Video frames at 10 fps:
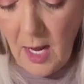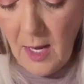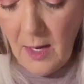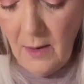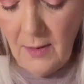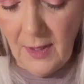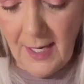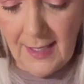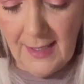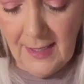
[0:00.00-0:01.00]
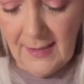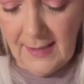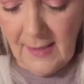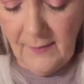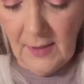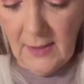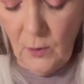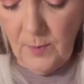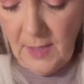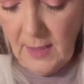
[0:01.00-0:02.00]
Oh, good idea, Stephanie.
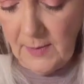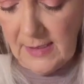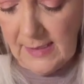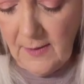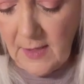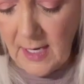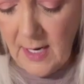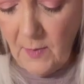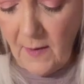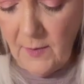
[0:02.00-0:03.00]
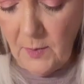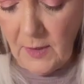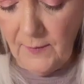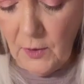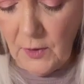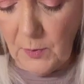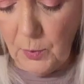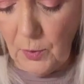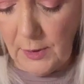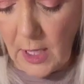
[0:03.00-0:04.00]
You wouldn't be able to see the name of it, but if you
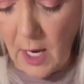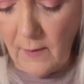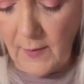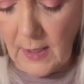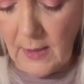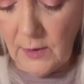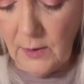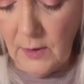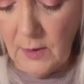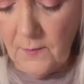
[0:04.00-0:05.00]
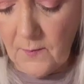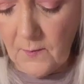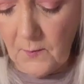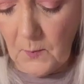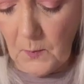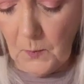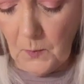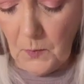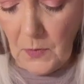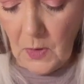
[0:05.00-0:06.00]
just pulled it off, I guess you can
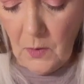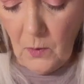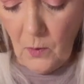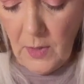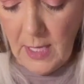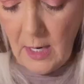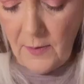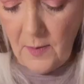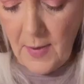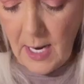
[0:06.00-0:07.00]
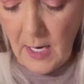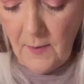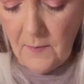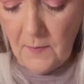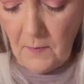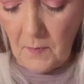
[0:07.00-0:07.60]
read on the back.